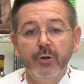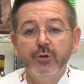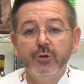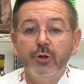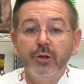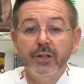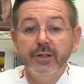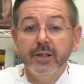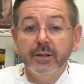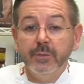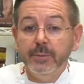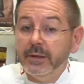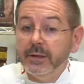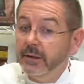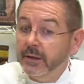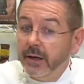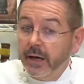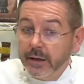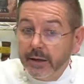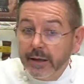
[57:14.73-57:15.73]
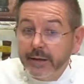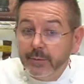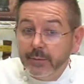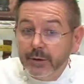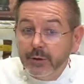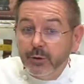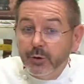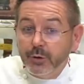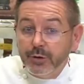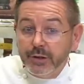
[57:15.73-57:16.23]
Chocolate
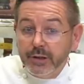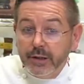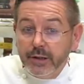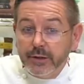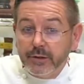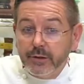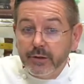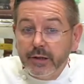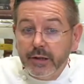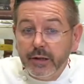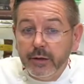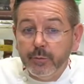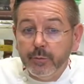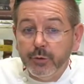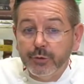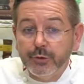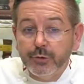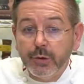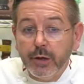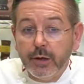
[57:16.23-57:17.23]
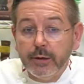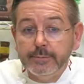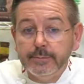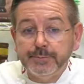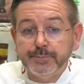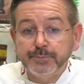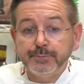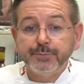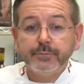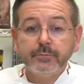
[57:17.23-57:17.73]
Academy coordinator here in
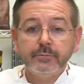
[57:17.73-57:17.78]
Montreal.